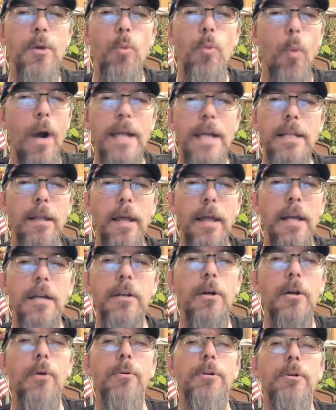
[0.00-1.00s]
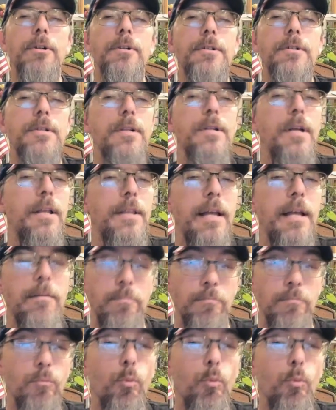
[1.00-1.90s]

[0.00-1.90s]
white landowners, and that